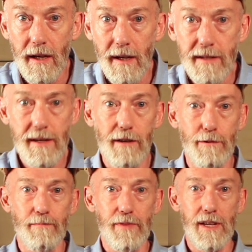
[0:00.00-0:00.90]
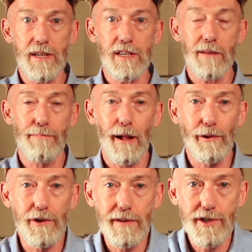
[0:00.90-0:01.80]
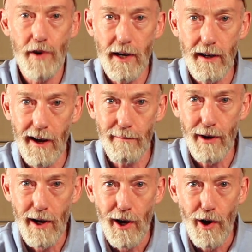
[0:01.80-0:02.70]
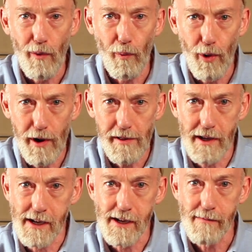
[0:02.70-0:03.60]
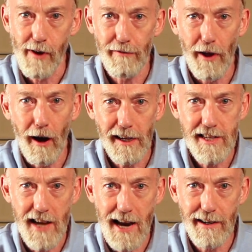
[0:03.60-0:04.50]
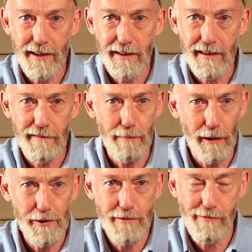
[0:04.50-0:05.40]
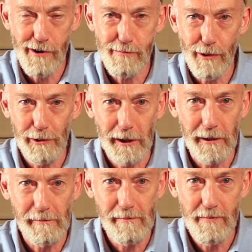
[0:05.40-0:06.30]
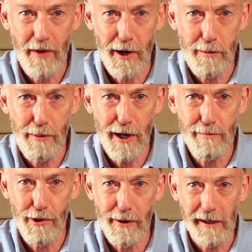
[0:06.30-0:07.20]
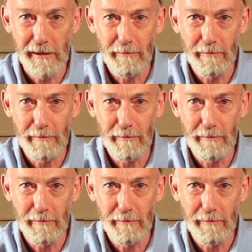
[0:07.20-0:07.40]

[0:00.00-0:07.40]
So, is it a Belgian train game worthy of the high standard of Belgian road building and beer brewing?